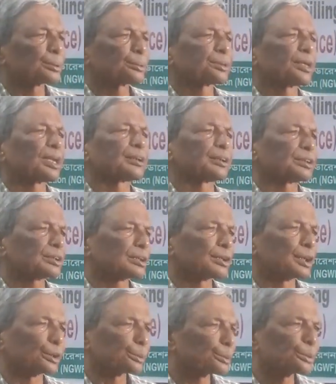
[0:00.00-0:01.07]
things
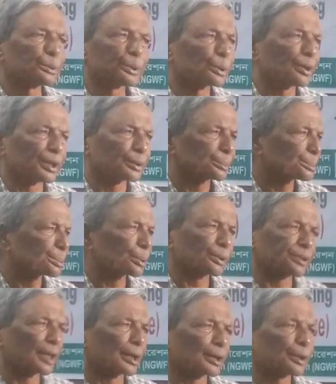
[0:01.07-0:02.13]
in a good way for
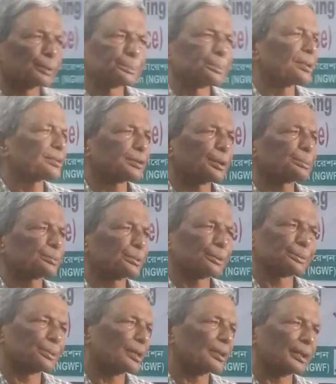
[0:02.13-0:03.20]
the victims
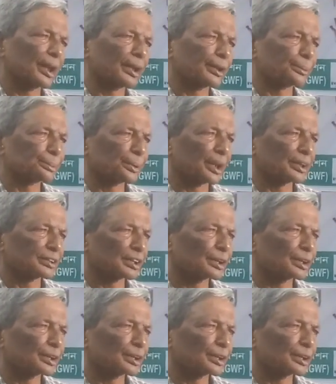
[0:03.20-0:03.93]
of the Rana Plaza.